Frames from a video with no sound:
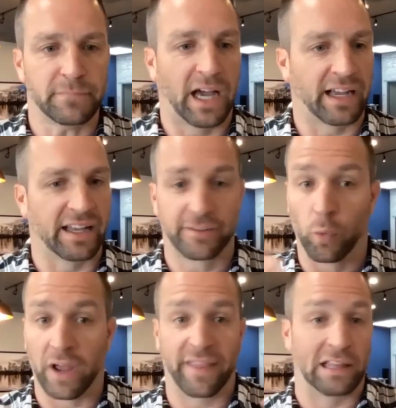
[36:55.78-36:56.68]
I guess the
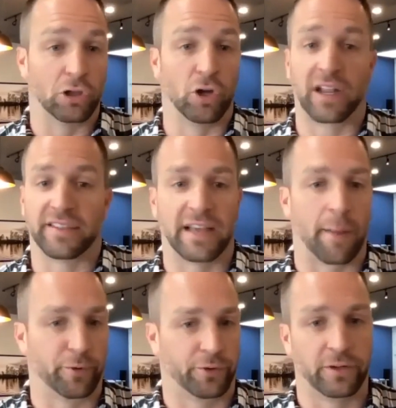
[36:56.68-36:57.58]
way they look at the
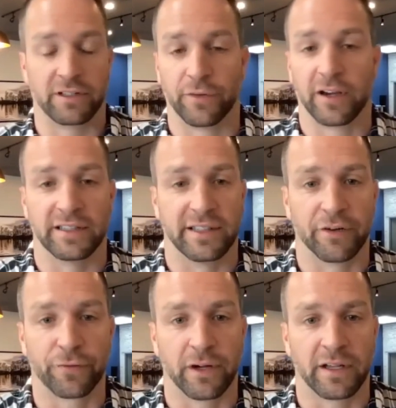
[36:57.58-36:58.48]
opportunity is very
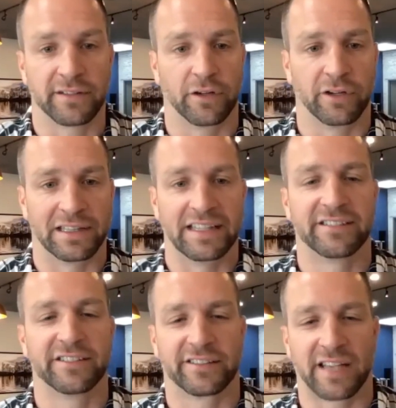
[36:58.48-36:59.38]
different. So at
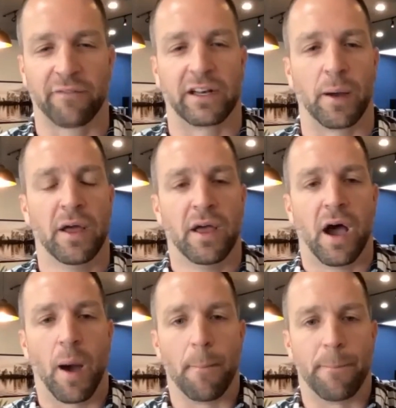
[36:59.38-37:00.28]
least just having
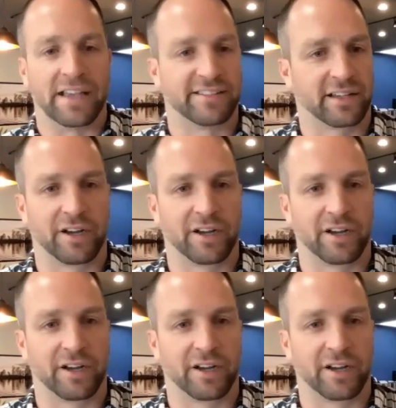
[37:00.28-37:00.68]
a basic